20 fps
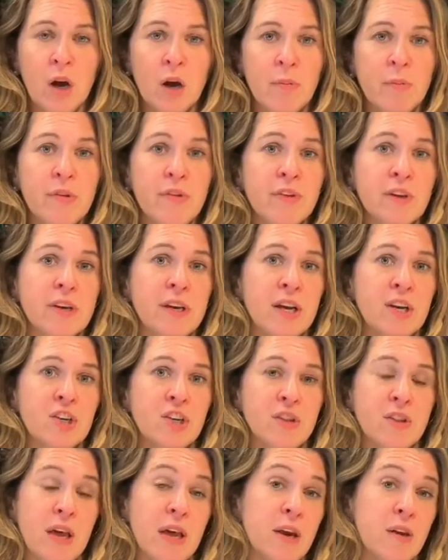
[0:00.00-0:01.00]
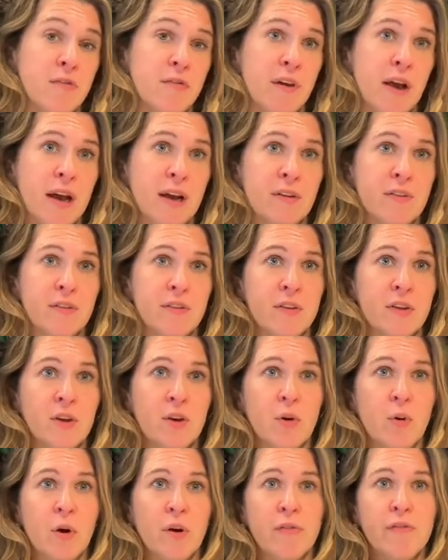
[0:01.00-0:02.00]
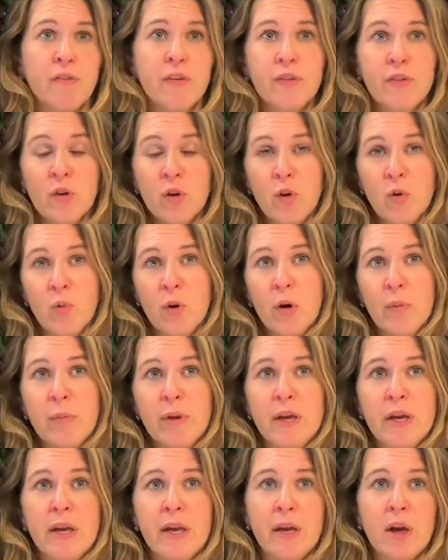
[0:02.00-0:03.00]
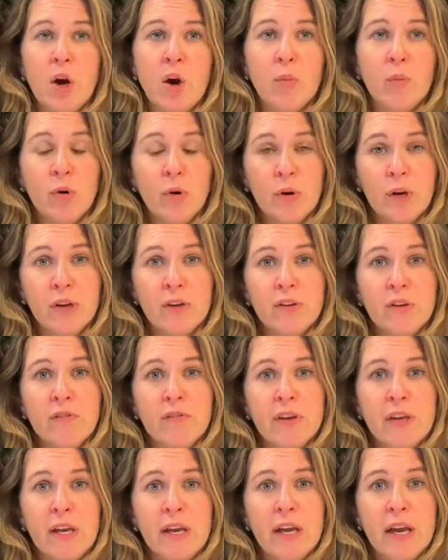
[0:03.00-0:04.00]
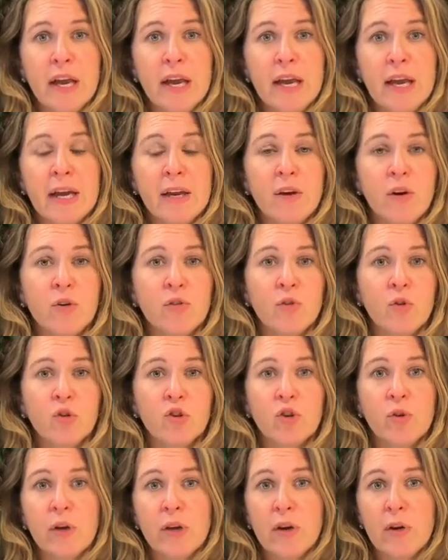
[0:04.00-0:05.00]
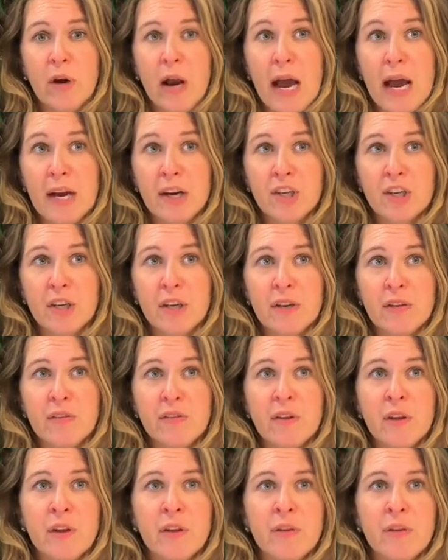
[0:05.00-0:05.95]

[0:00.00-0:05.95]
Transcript: This connection then affects, our physical well-being, our productivity, and our social interactions.